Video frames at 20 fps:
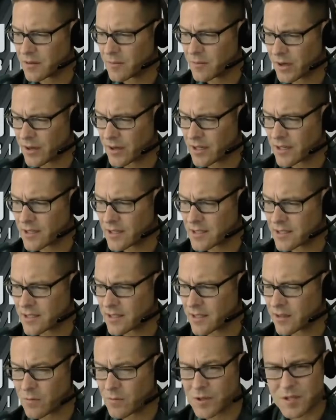markets and
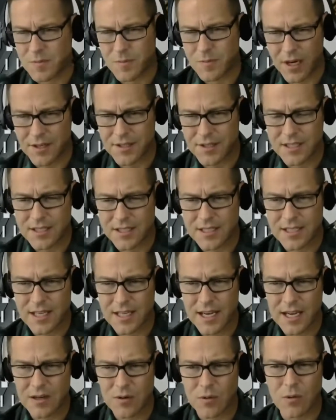then responding to
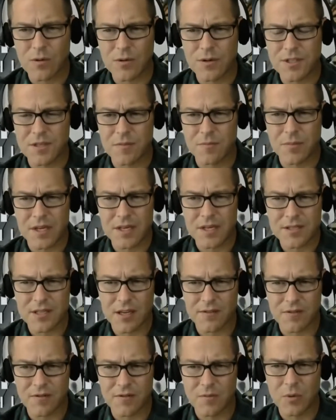that, or is it based
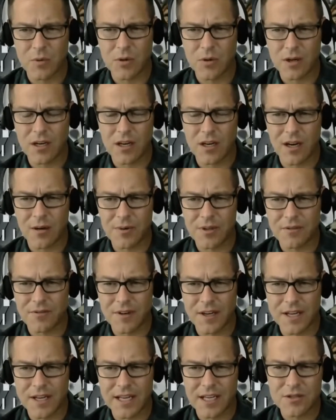off of more common
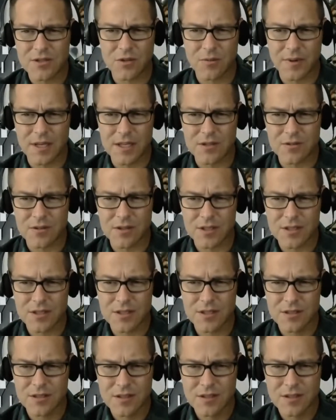financial metrics?